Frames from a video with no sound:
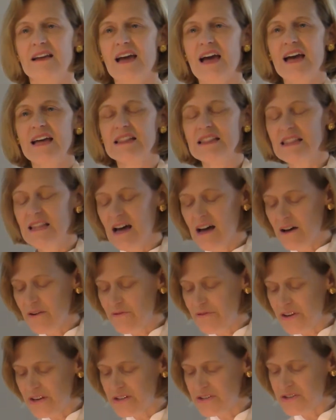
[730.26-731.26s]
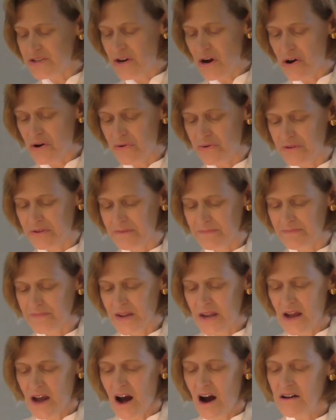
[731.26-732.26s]
and love is known.
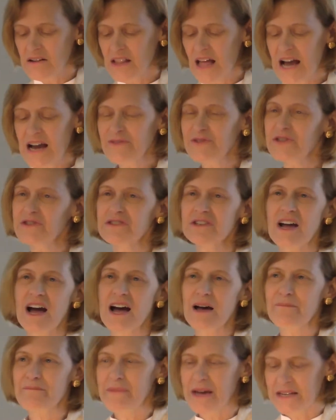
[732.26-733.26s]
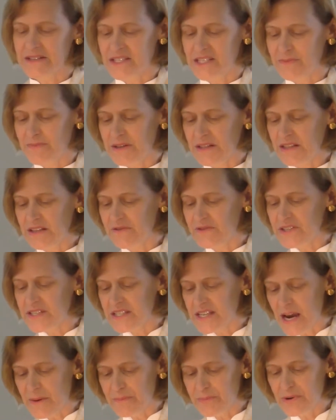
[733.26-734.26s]
Our lives are not meant to be lived
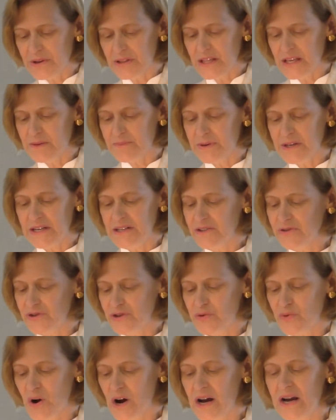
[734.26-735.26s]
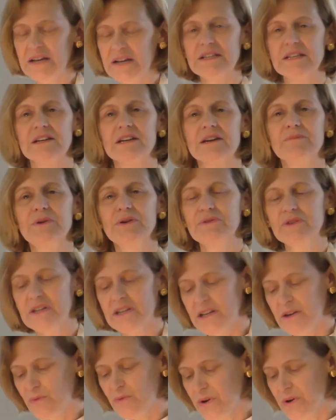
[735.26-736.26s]
separately, but intertwined in
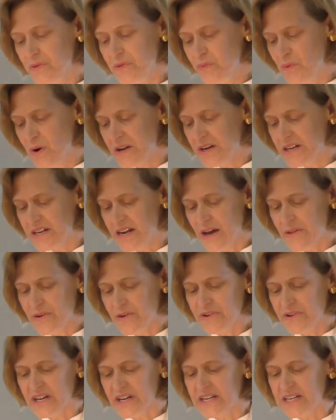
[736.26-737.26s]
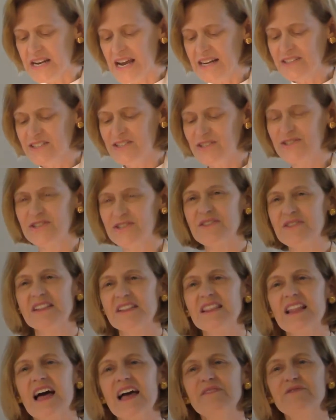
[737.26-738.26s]
community with one another, connected to the
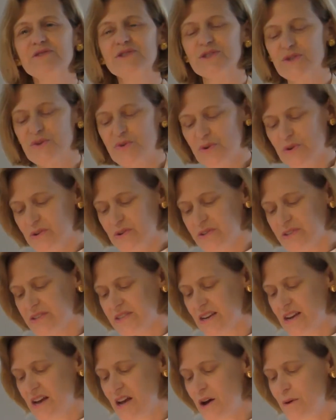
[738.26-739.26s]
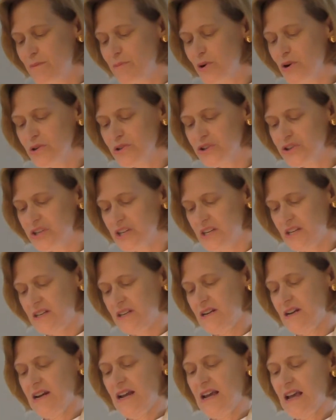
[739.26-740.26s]
life source,
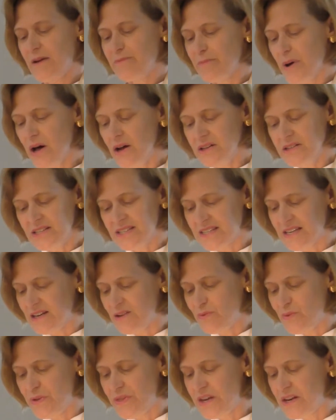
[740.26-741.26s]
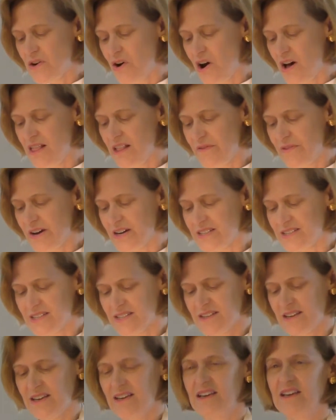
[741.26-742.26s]
pushing, pulsing within all of us,
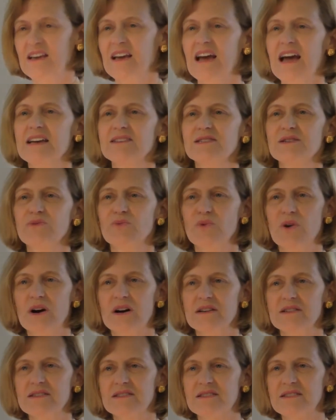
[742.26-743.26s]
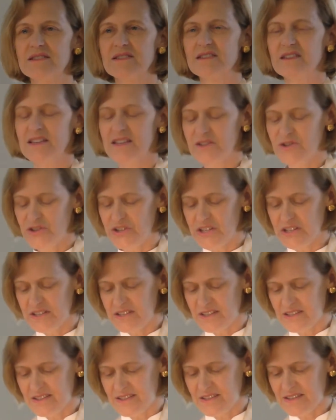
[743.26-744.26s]
as it was in
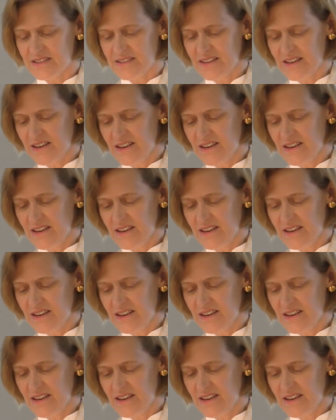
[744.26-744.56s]
Jesus.